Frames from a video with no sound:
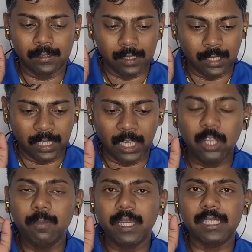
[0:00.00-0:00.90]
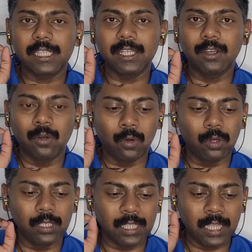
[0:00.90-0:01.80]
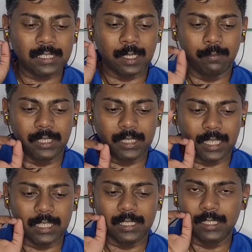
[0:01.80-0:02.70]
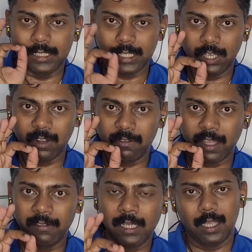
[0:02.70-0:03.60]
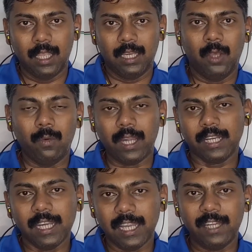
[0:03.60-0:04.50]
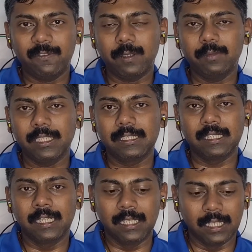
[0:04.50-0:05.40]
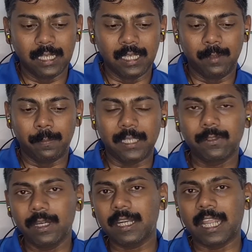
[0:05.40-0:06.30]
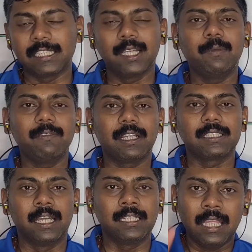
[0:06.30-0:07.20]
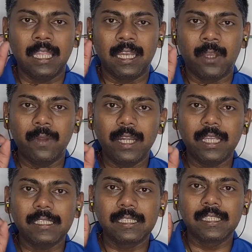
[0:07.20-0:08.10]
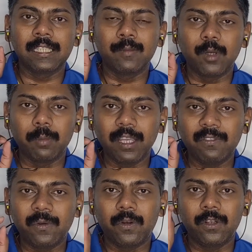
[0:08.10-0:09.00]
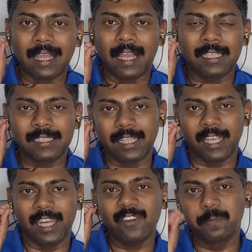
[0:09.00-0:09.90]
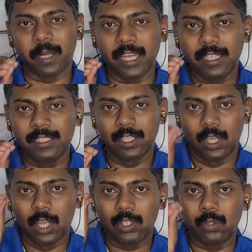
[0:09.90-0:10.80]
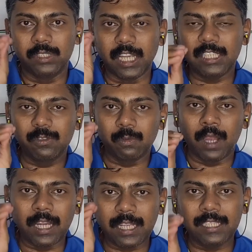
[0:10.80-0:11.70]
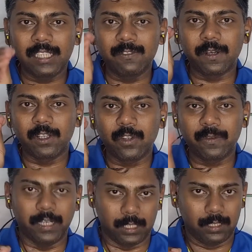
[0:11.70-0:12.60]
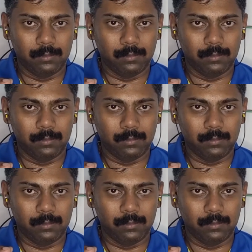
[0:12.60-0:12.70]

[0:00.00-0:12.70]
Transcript: illumination on the subject, that is this yellow flower. Now what I learned from this particular example was that nowadays the mobile phone has enough brains to judge what is in front of it,